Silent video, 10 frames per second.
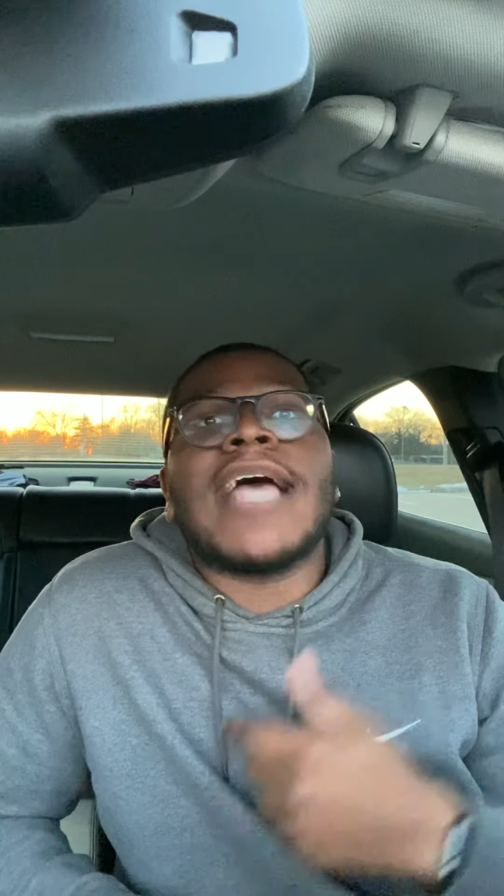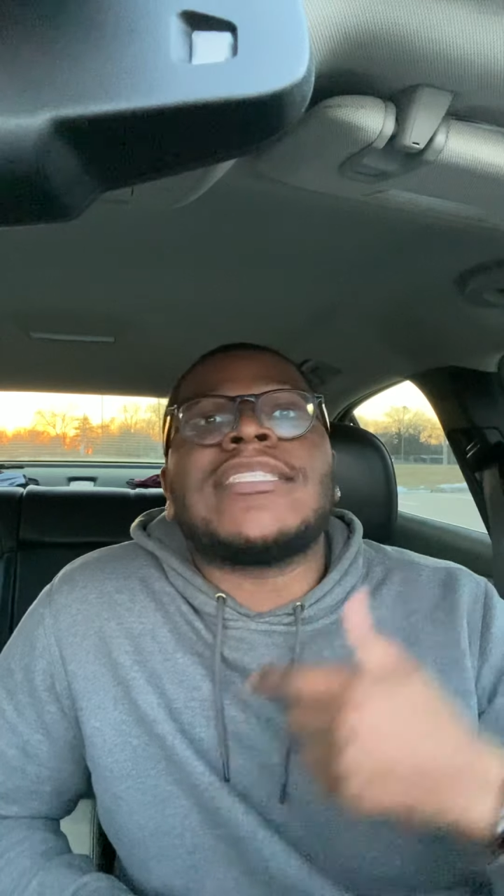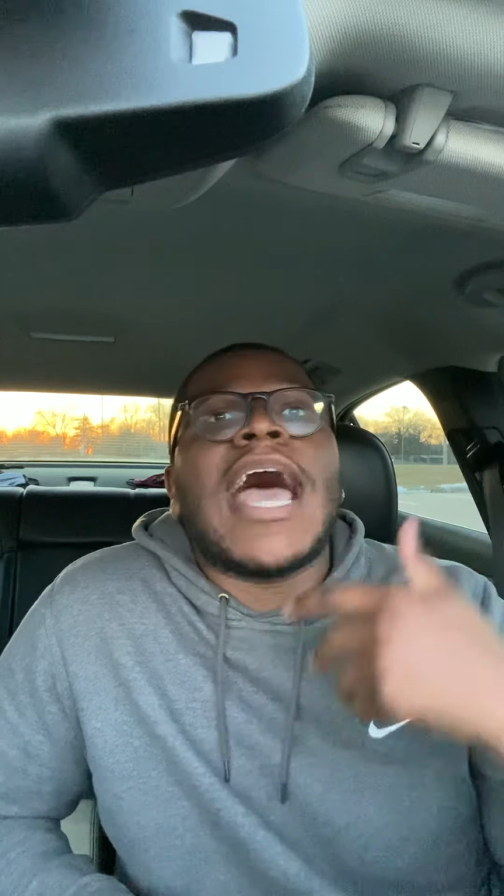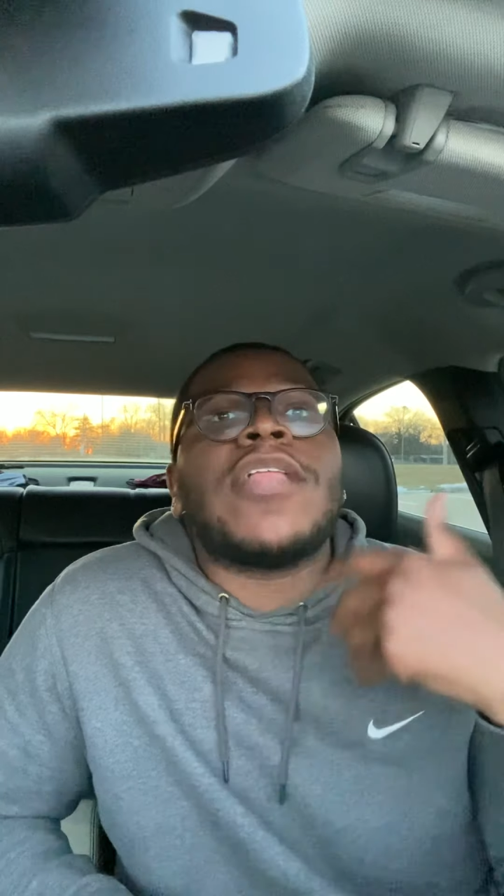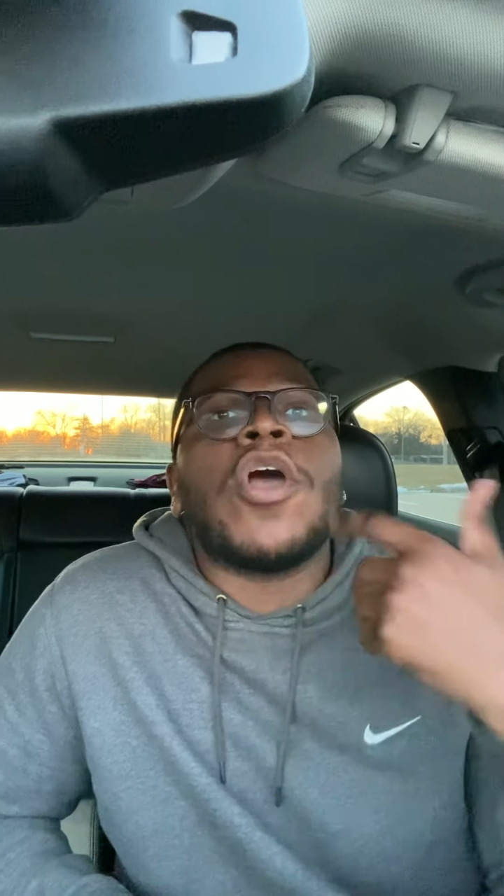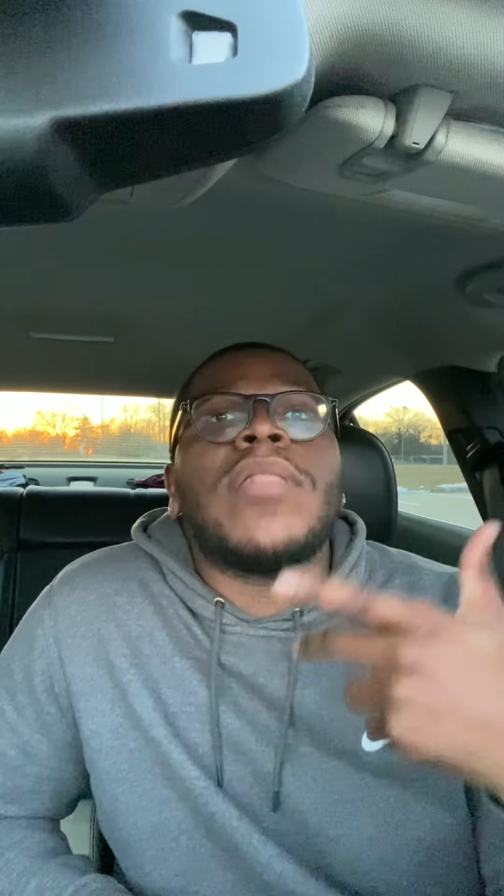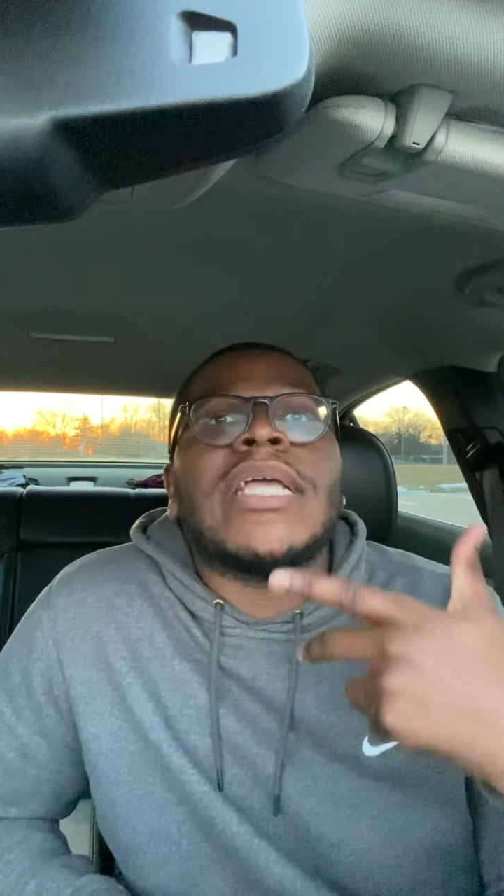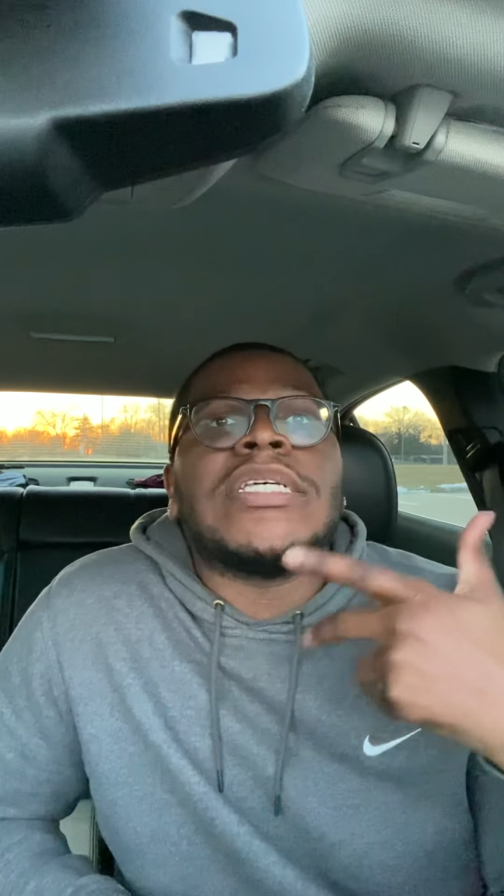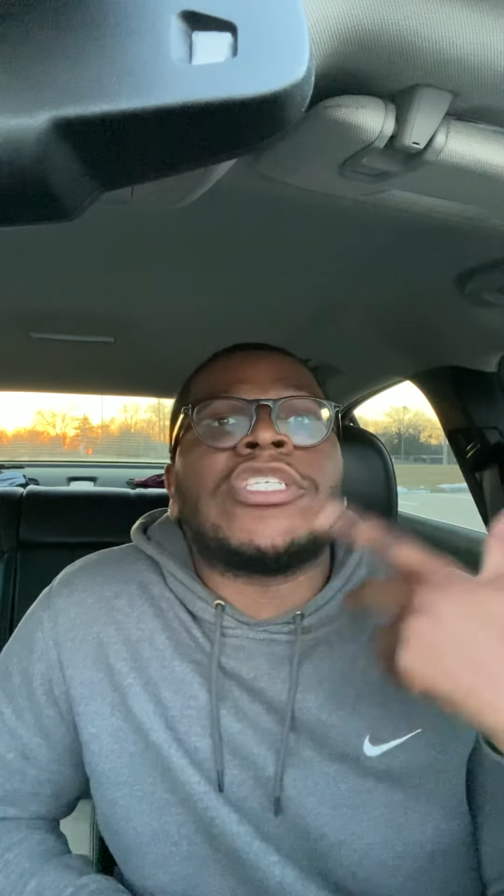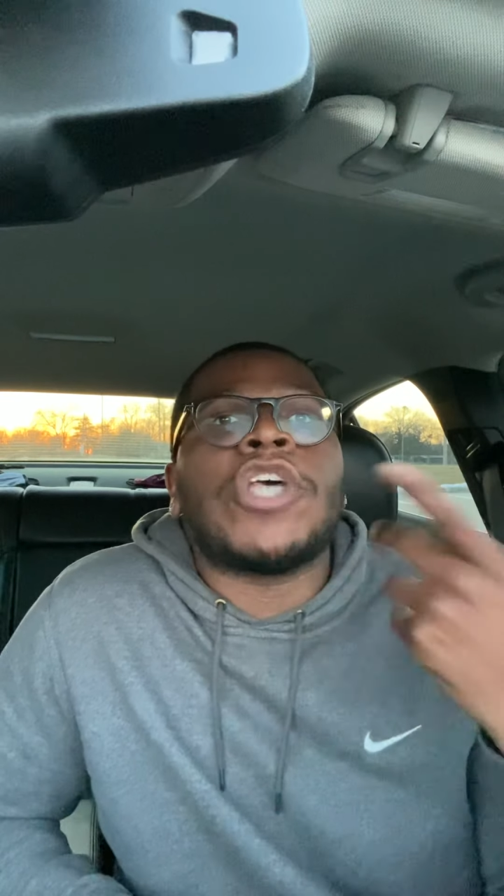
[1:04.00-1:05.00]
I said, I don't
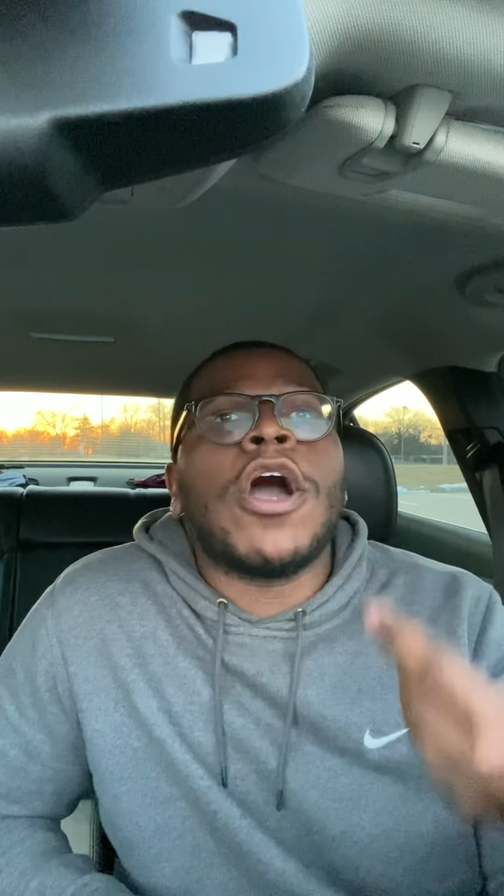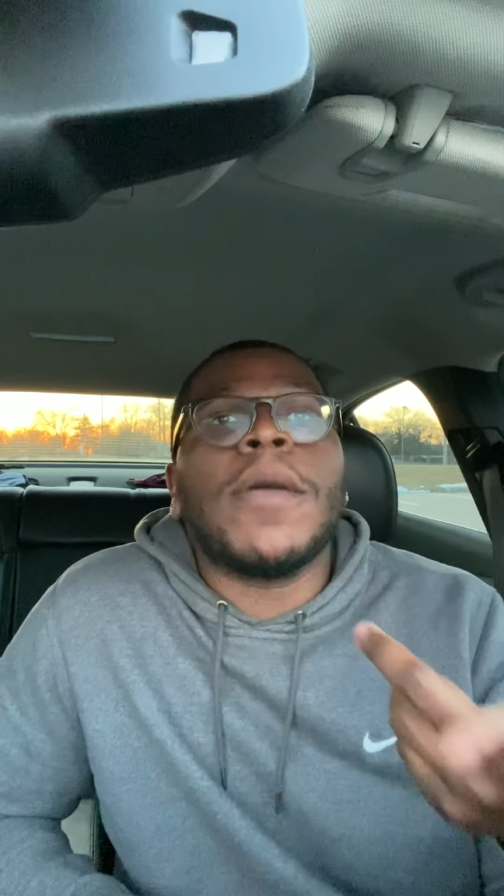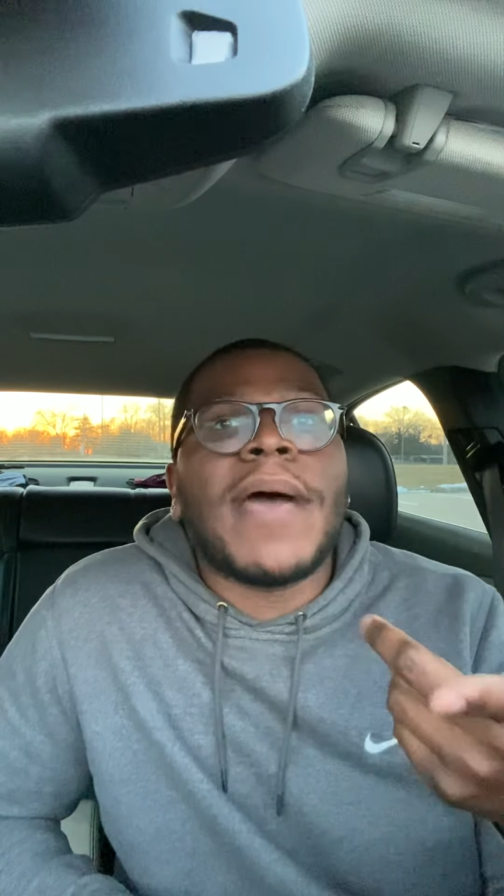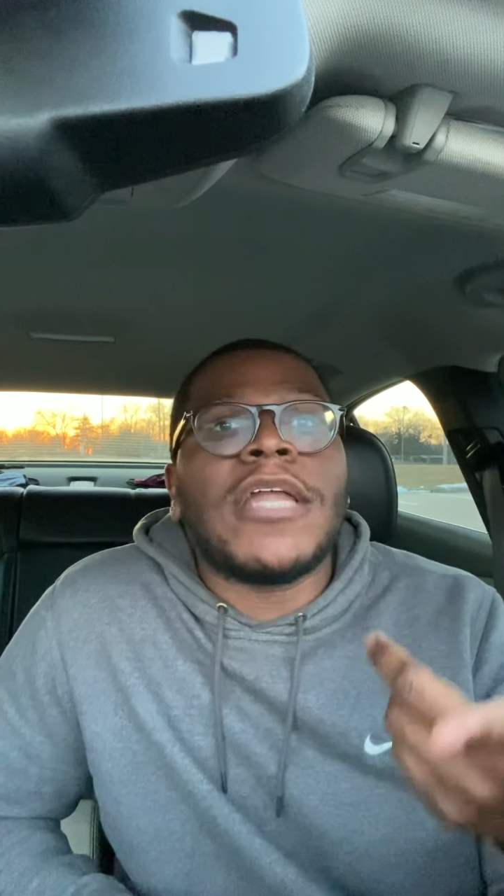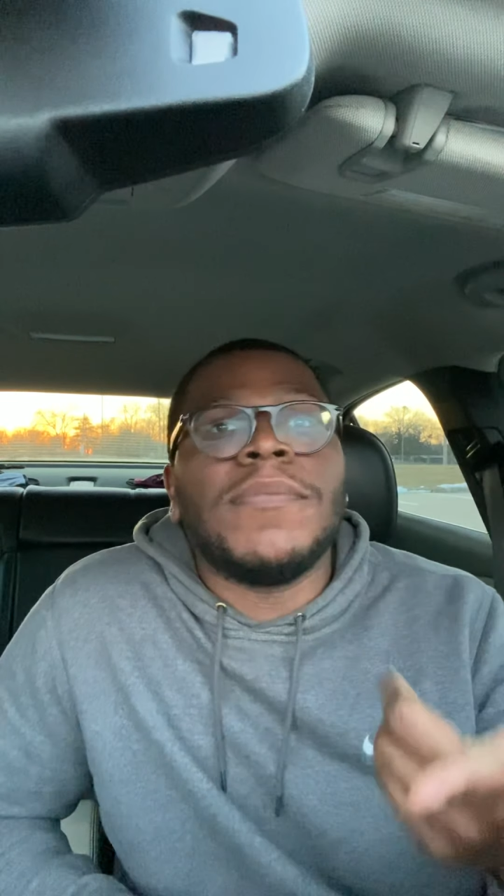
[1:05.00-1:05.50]
like to talk about